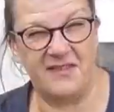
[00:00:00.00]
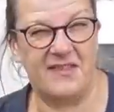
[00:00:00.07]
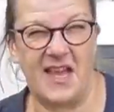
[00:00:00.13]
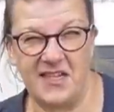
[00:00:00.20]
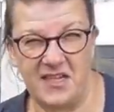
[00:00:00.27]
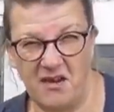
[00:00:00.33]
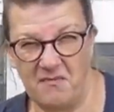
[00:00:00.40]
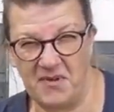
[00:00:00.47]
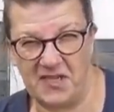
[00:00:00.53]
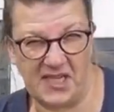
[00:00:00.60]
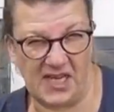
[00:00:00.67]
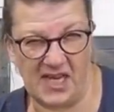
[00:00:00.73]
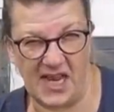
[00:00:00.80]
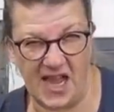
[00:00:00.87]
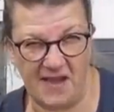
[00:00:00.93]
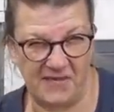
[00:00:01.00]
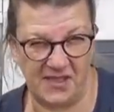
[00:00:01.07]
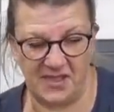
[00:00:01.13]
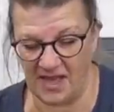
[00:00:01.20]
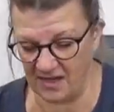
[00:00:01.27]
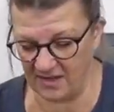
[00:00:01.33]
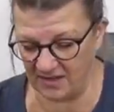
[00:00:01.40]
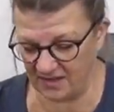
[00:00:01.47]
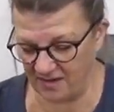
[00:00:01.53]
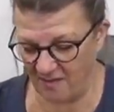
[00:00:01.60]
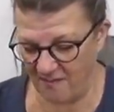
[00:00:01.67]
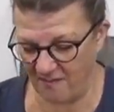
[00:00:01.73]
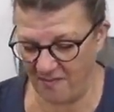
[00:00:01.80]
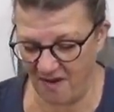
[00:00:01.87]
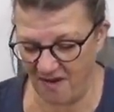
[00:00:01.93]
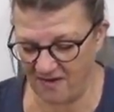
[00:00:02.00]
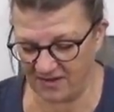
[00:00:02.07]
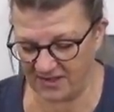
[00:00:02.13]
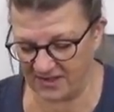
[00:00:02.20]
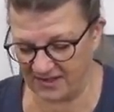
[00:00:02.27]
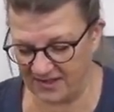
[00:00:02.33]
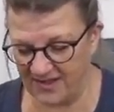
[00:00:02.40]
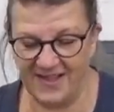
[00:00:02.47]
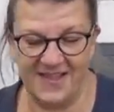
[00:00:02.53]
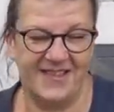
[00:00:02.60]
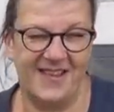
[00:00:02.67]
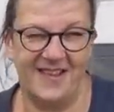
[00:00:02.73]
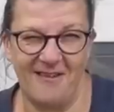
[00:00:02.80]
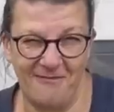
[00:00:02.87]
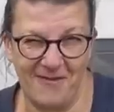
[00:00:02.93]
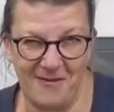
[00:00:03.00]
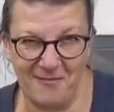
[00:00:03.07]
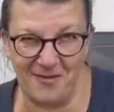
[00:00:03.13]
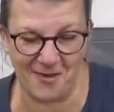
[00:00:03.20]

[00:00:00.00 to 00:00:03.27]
they don't particularly have a scent, but they're lovely and